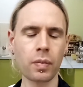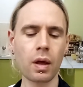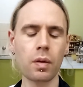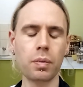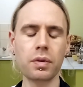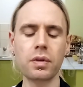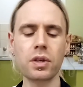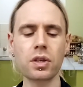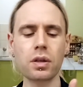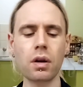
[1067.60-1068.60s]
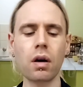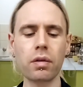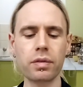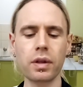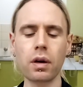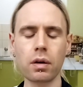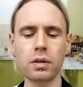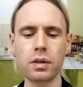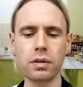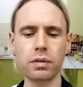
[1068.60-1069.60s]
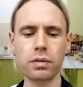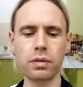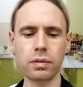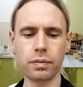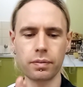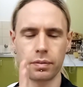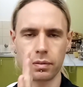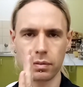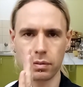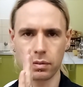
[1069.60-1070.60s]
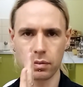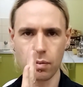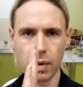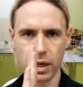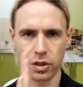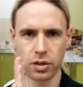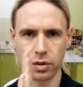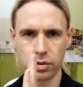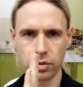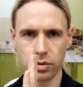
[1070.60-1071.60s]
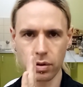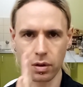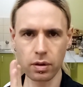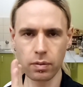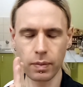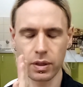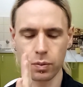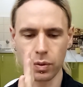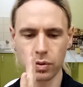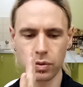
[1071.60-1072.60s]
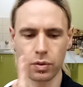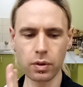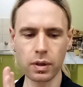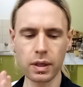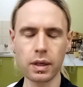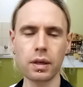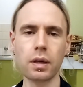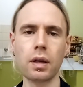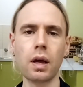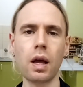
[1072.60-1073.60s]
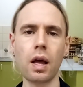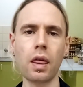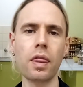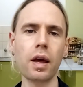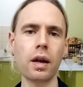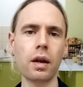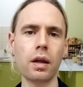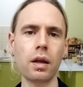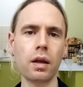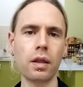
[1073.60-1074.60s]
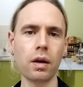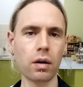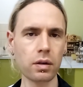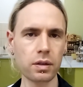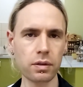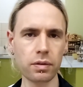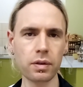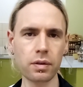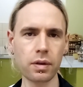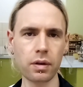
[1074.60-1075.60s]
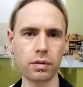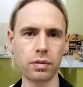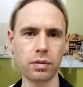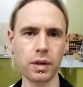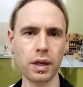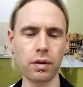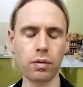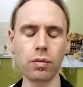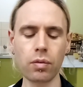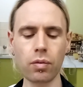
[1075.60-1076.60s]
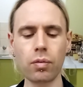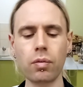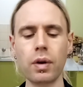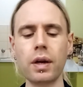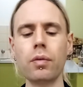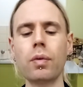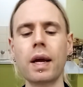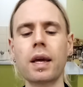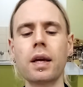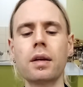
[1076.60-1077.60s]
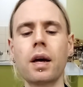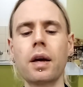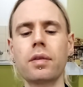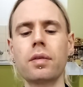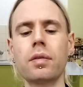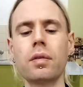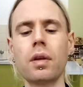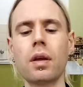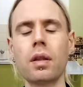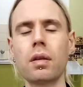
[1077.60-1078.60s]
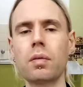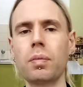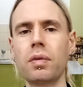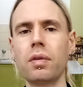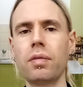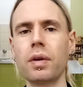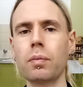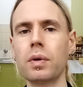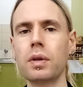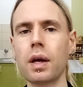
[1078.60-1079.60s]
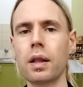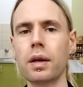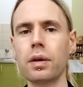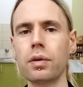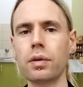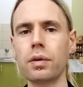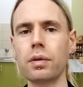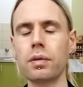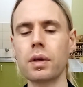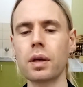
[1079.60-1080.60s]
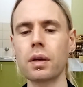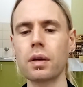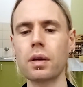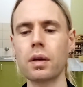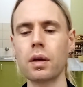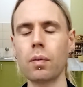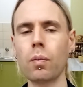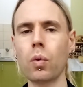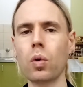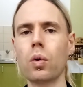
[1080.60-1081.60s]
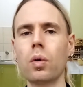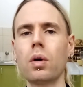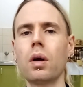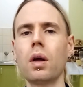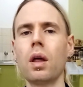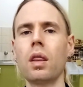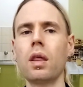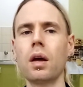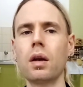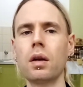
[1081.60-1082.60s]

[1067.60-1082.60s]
the position of the octave much more strongly than the octave itself. It recognizes the specific modality you're using more than